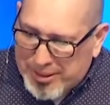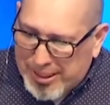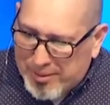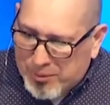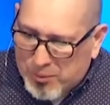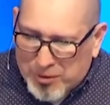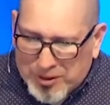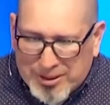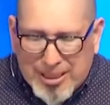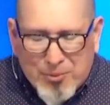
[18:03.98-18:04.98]
table, we're
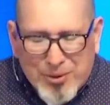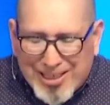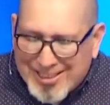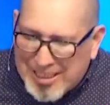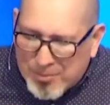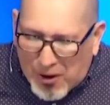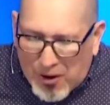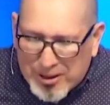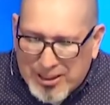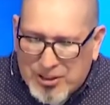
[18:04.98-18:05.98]
saying we accept
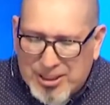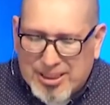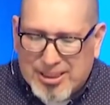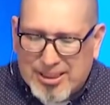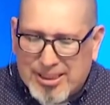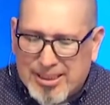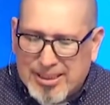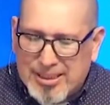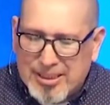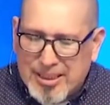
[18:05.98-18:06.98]
all that Jesus
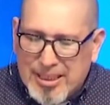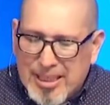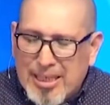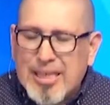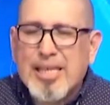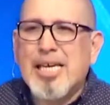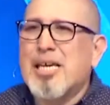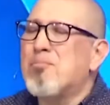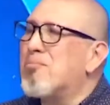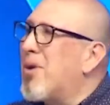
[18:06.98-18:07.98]
is he
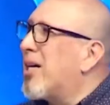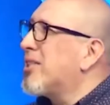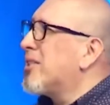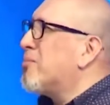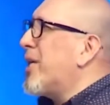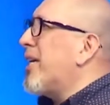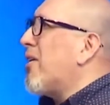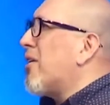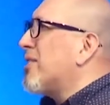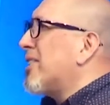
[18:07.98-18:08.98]
must be
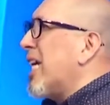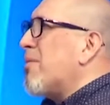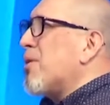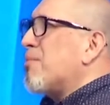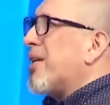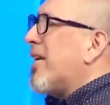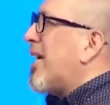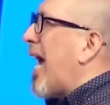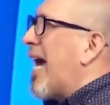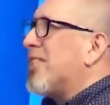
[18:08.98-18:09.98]
our Savior, but He
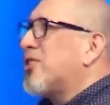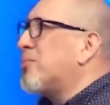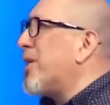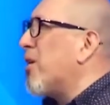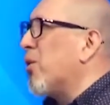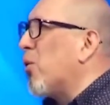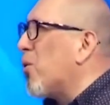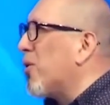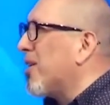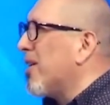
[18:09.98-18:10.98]
has to be our
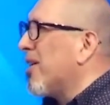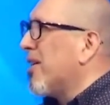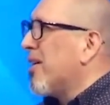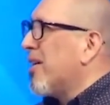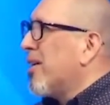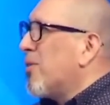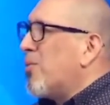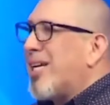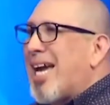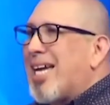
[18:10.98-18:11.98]
Lord.
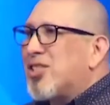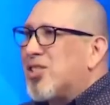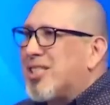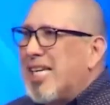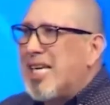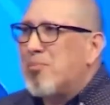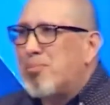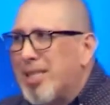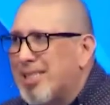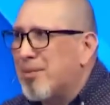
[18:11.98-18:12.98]
We can't just eat
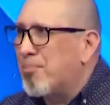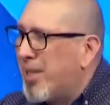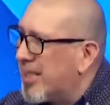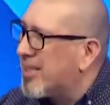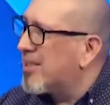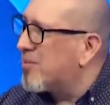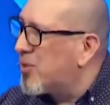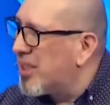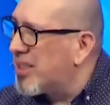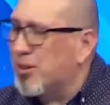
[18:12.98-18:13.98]
bits and pieces of
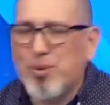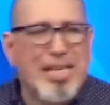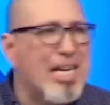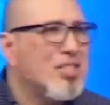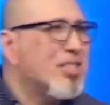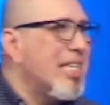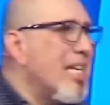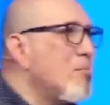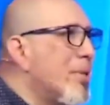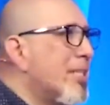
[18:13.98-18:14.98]
Jesus. We can't just
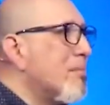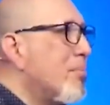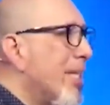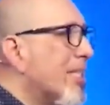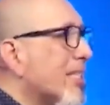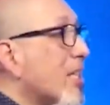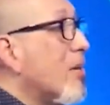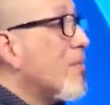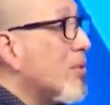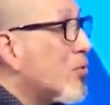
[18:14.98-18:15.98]
eat bits and pieces
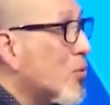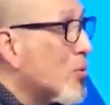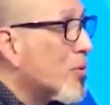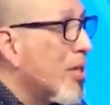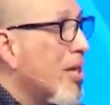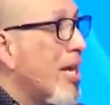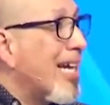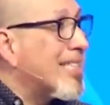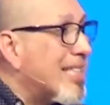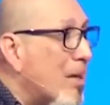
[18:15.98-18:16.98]
of the truth,
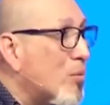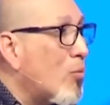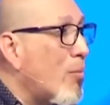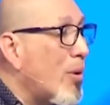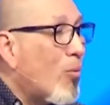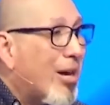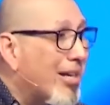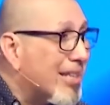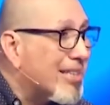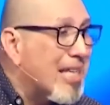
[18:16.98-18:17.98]
accept what we want to
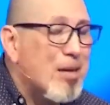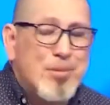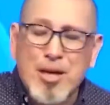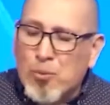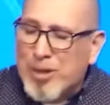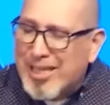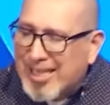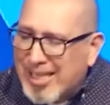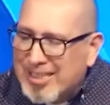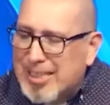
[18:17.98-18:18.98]
accept. We
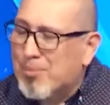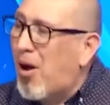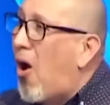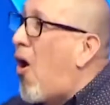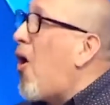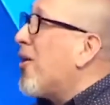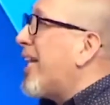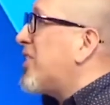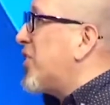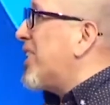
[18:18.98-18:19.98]
need to accept all
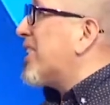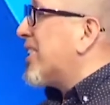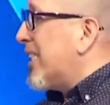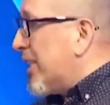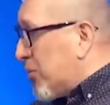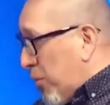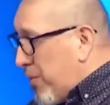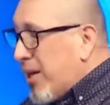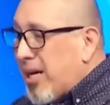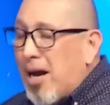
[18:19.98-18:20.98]
that Jesus is when
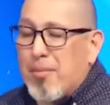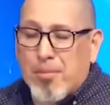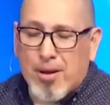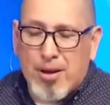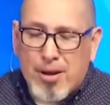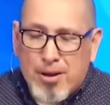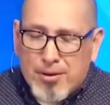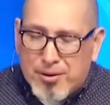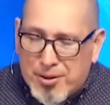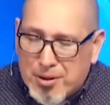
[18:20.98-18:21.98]
we come
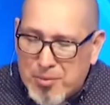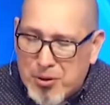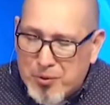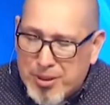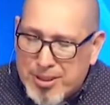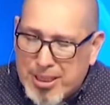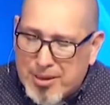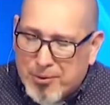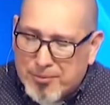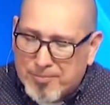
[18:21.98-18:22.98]
to the communion
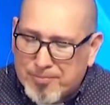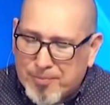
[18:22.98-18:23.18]
table.